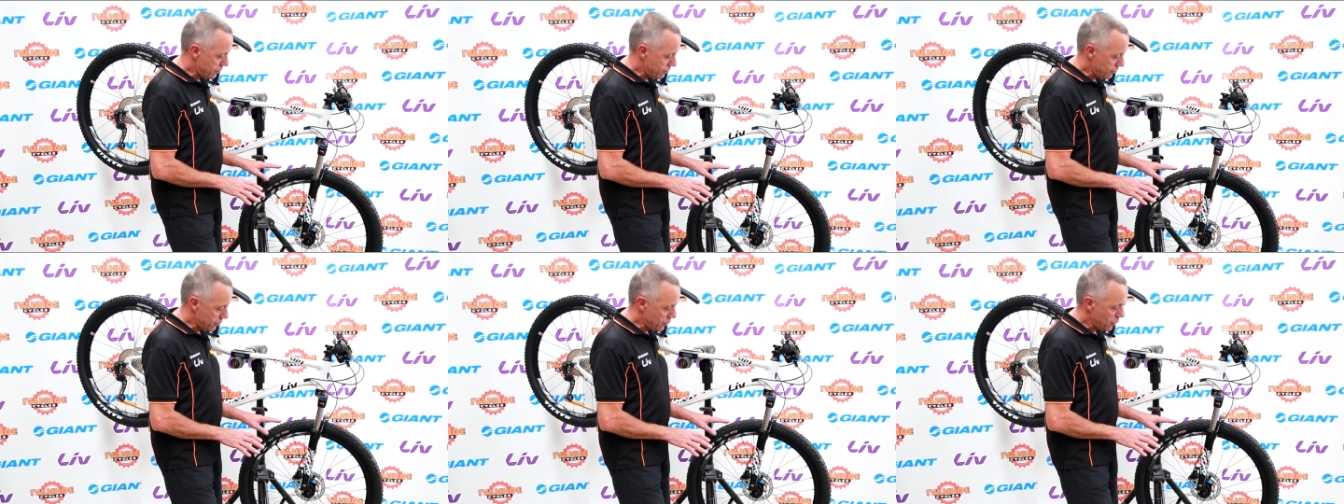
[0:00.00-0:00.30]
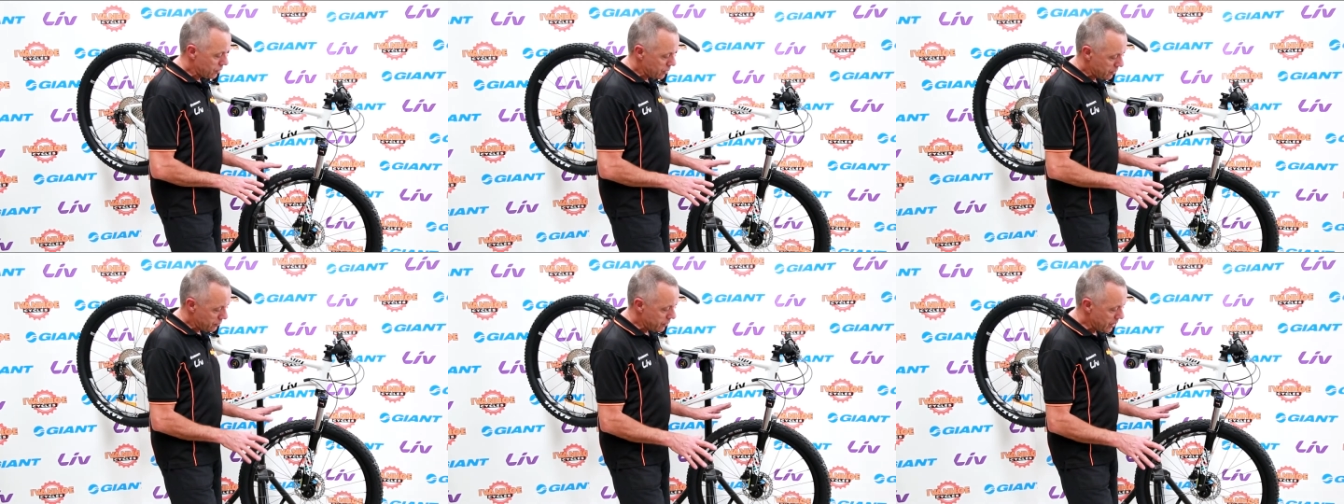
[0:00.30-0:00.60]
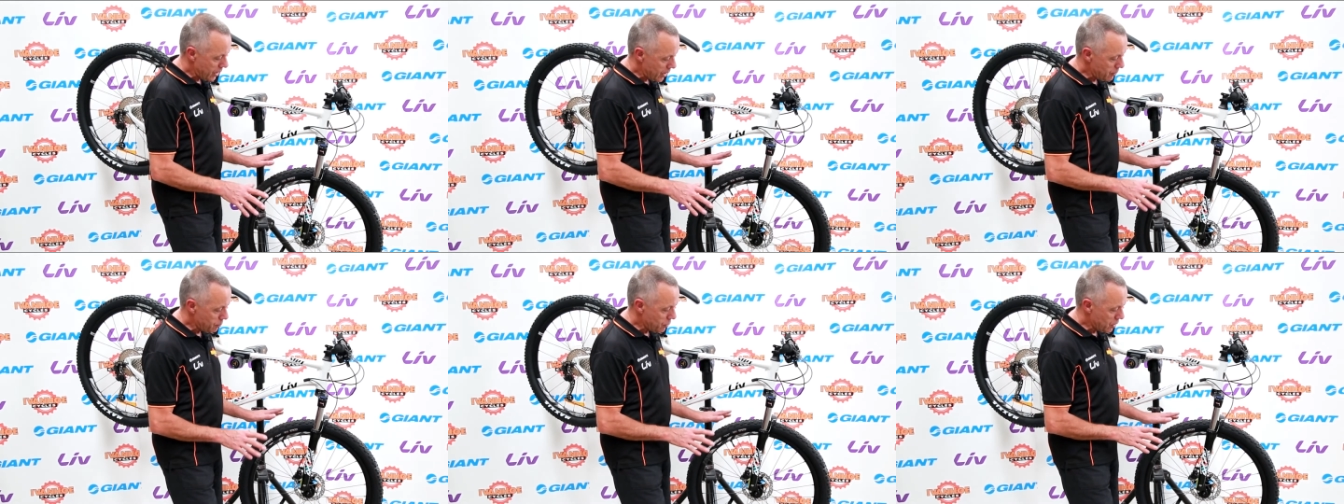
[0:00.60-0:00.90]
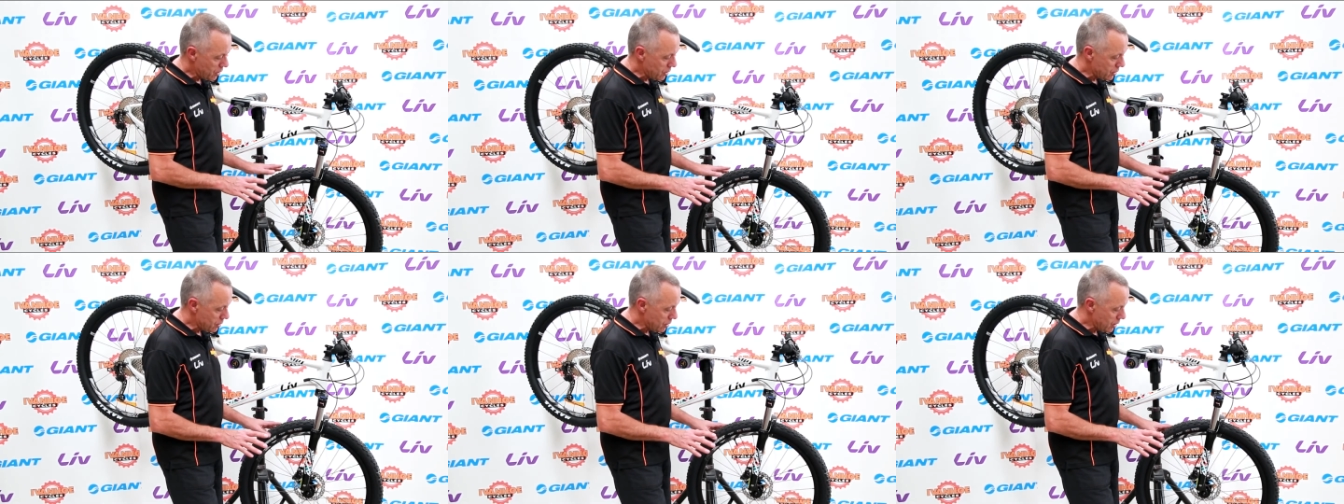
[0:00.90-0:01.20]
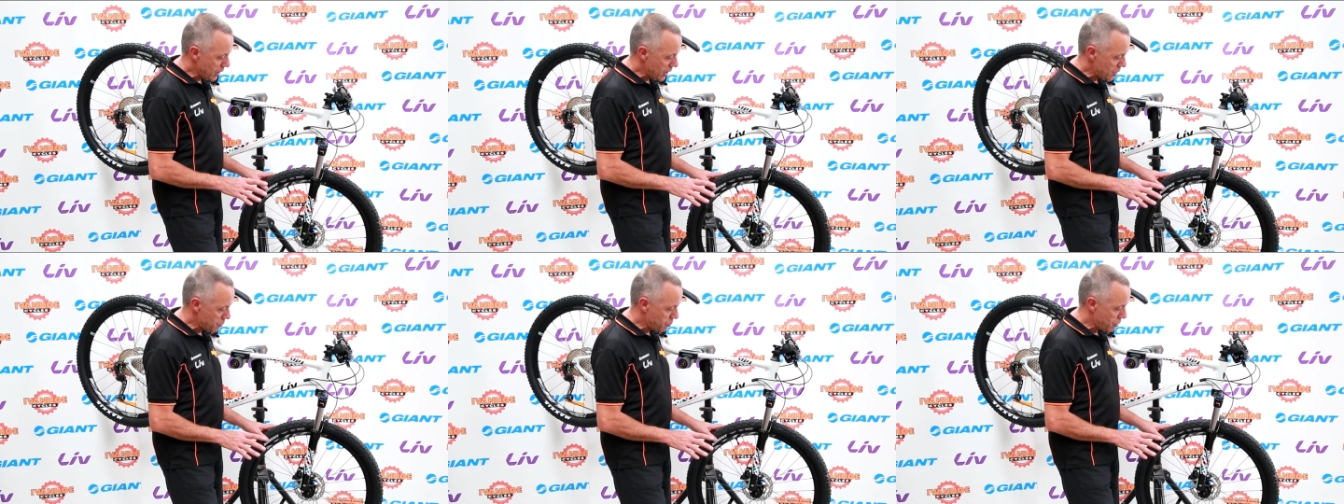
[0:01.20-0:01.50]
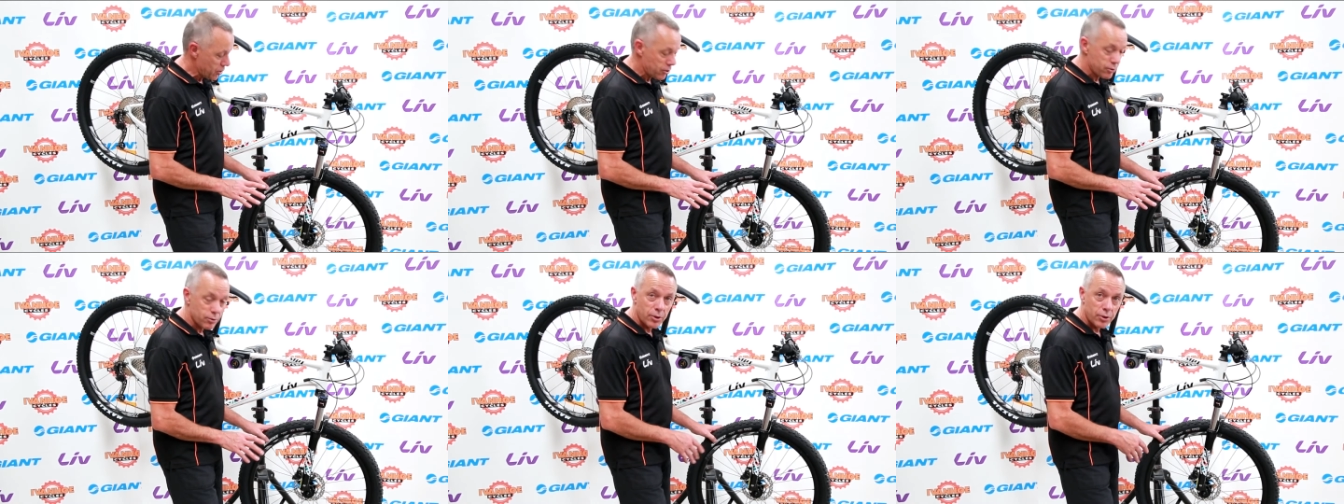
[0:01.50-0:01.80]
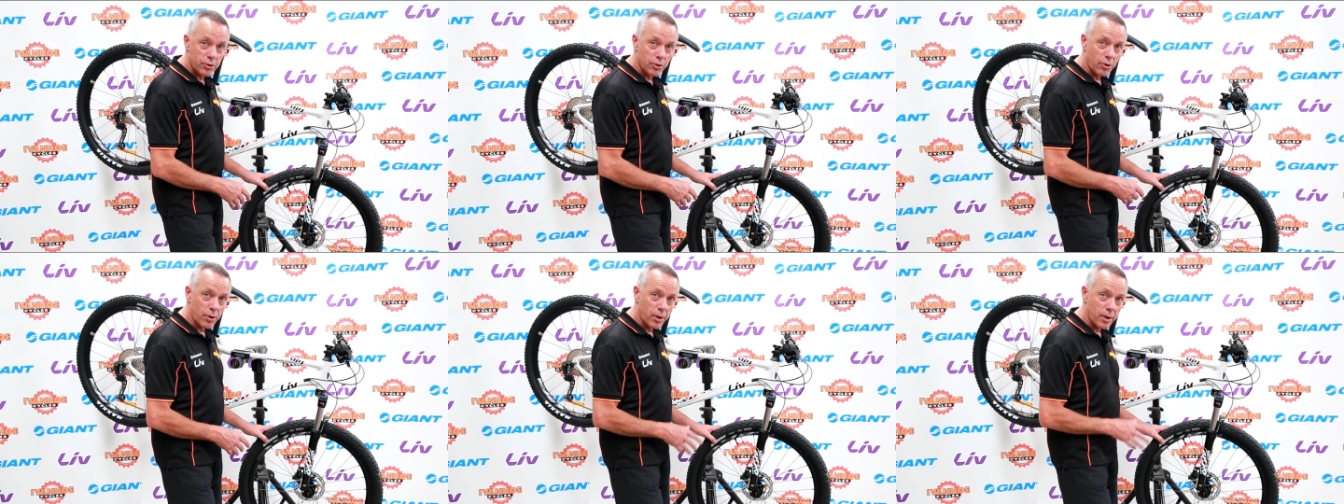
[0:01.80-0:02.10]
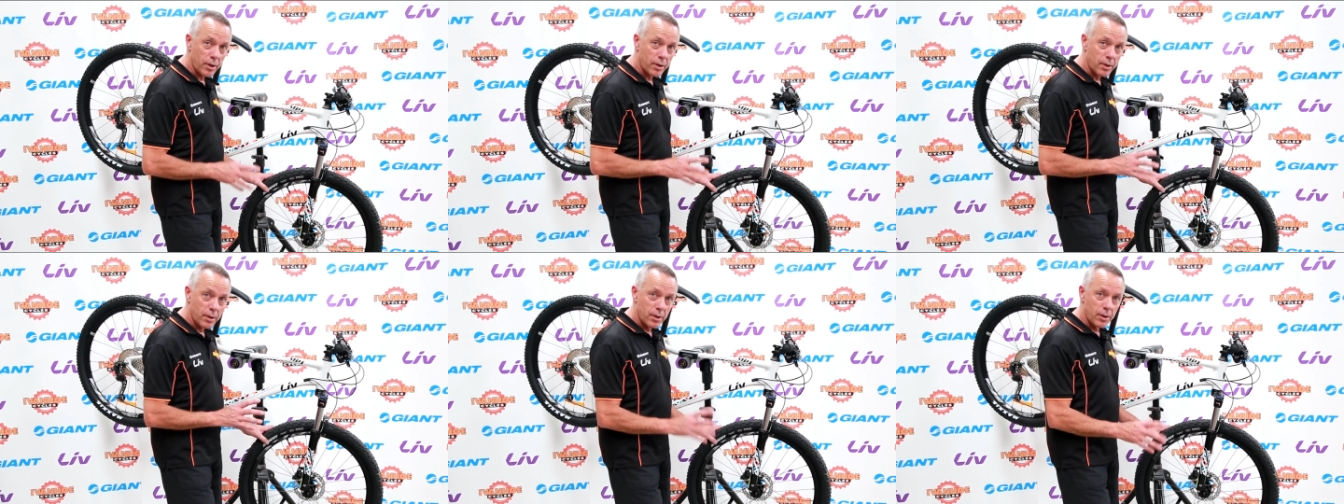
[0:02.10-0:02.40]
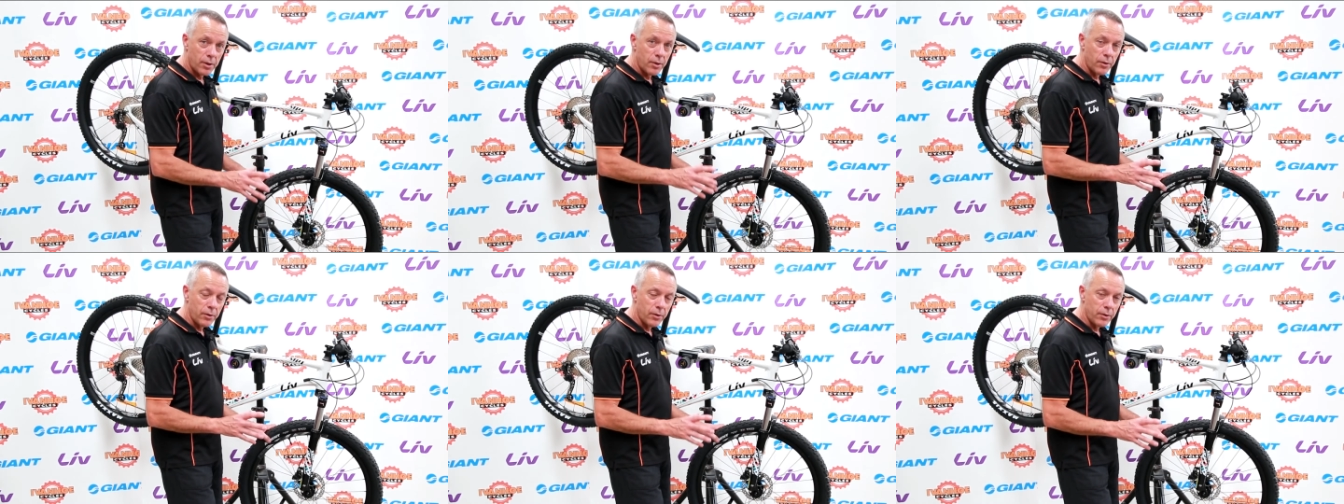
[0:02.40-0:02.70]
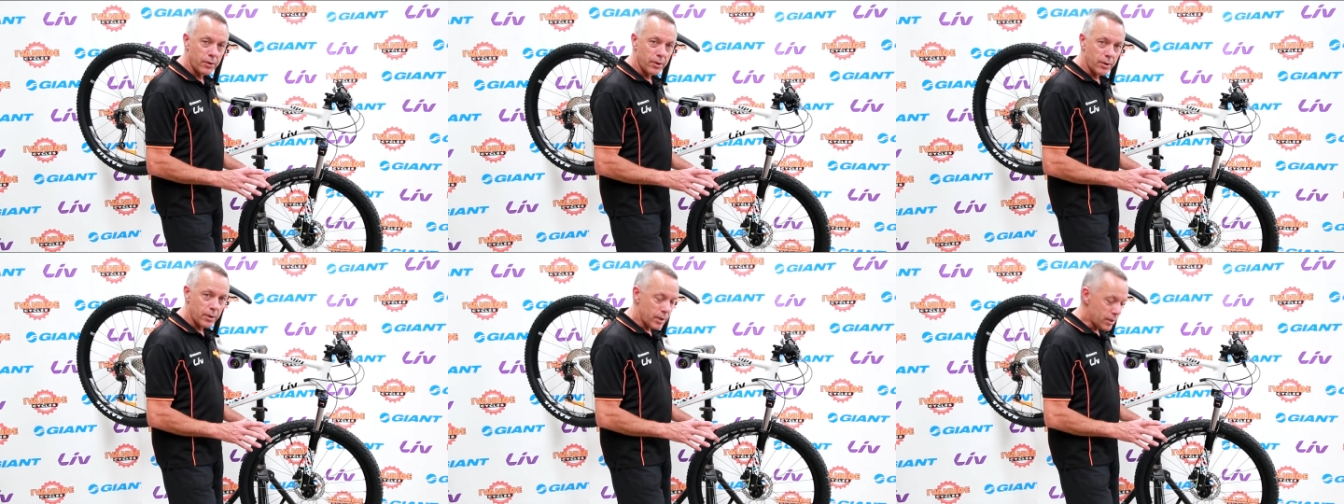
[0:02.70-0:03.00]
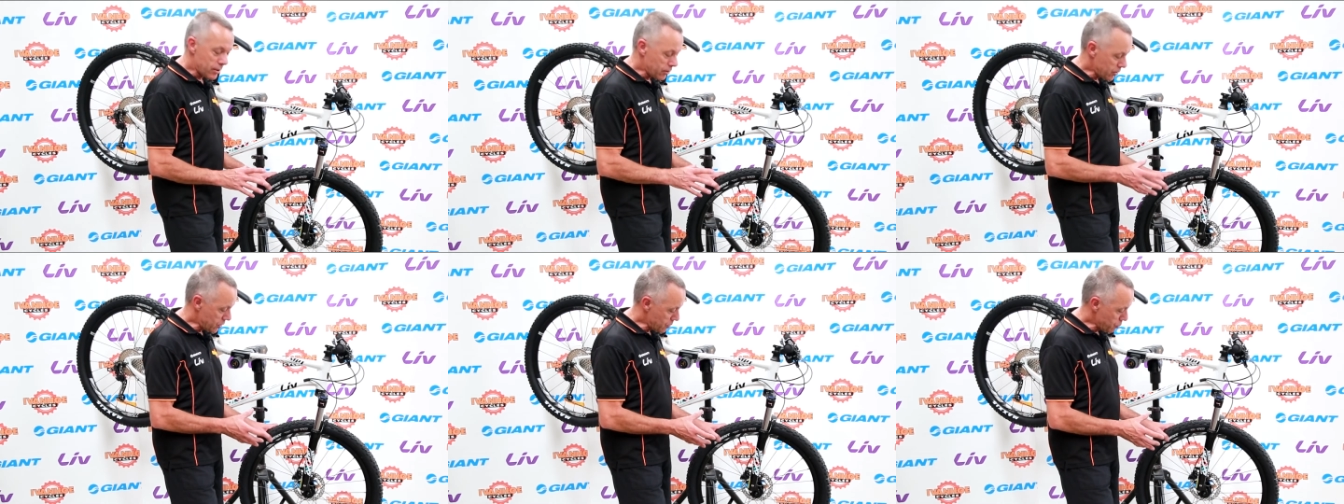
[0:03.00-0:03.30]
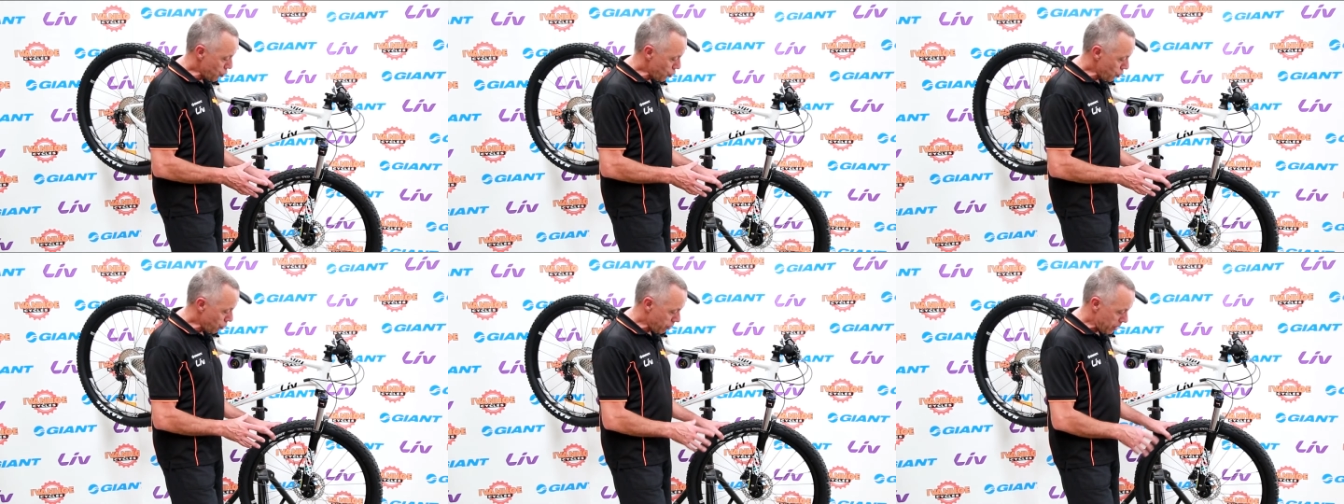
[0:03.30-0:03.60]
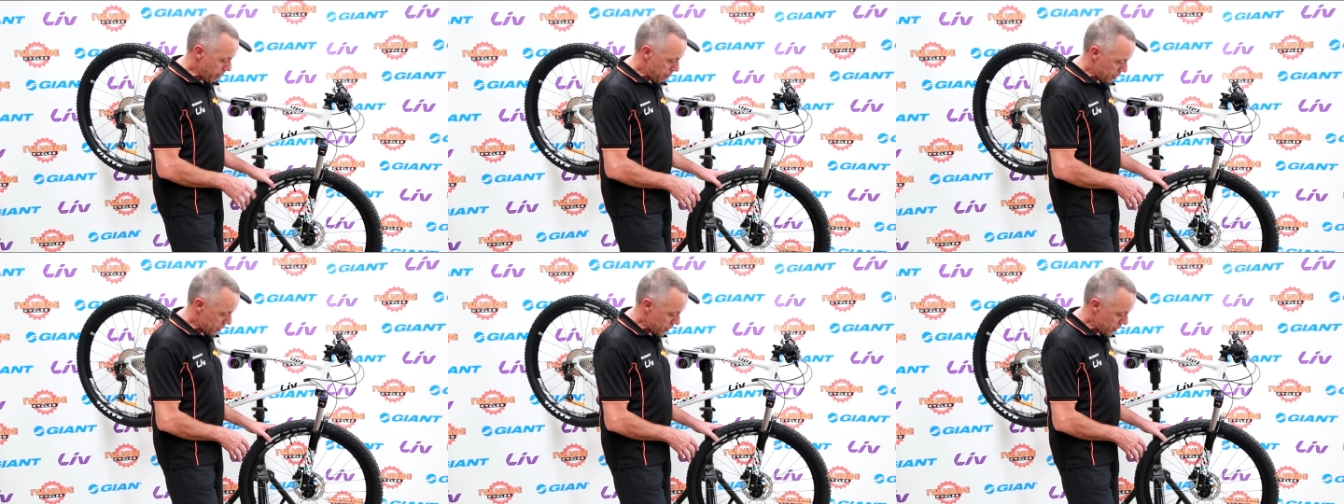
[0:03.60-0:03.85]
not deflated, but a less pressure in the tyre, there is more grip.